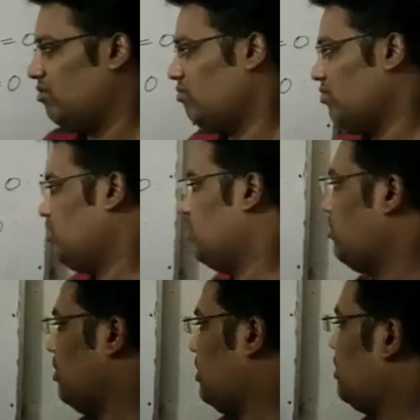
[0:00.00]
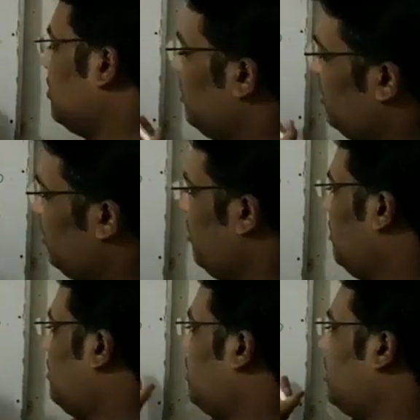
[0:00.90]
so just
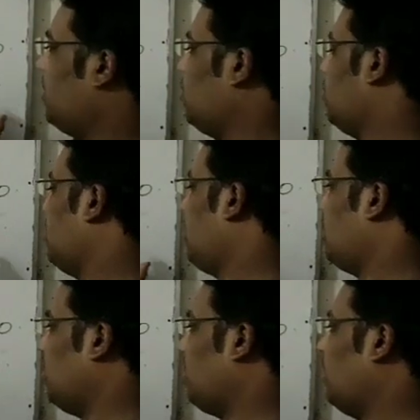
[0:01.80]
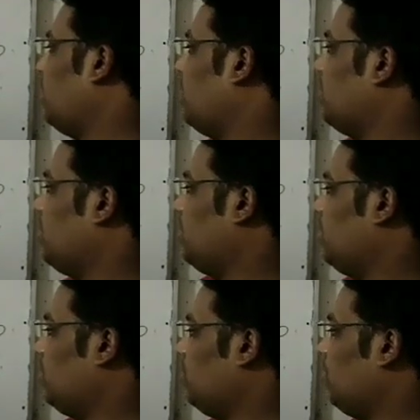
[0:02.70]
take this to the right hand side.
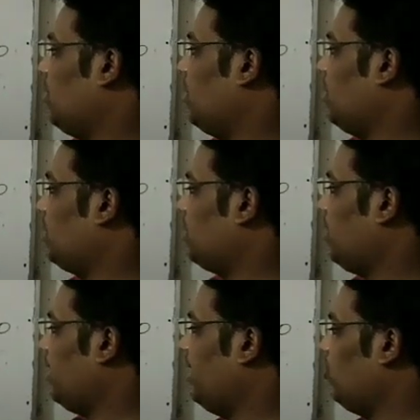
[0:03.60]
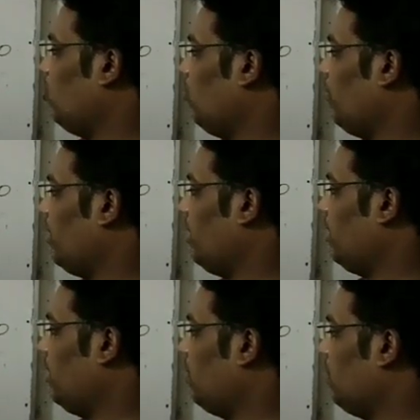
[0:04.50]
So we'll be getting sin 2y
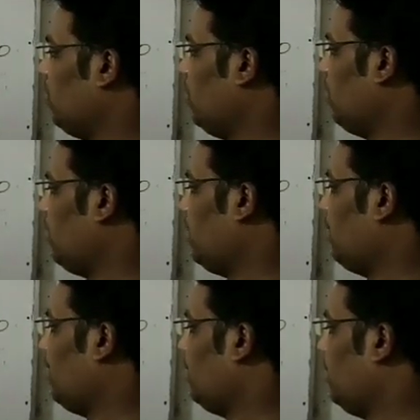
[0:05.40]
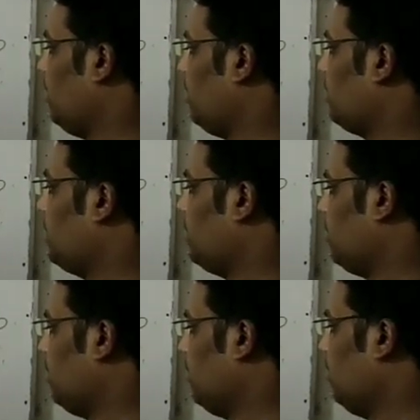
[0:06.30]
into dy by dx
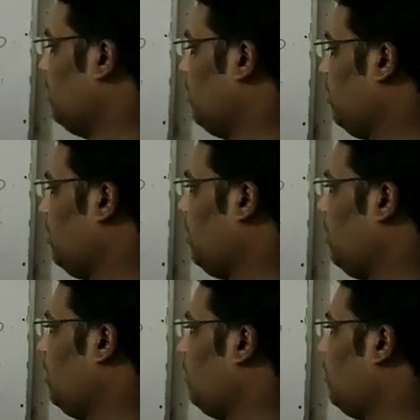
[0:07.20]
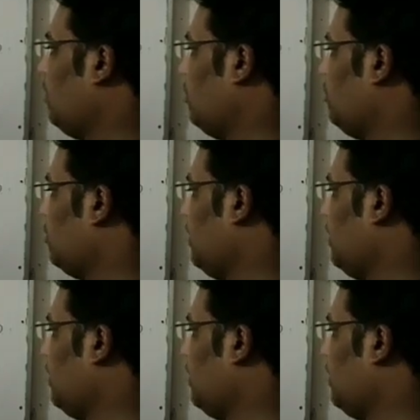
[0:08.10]
equal to sin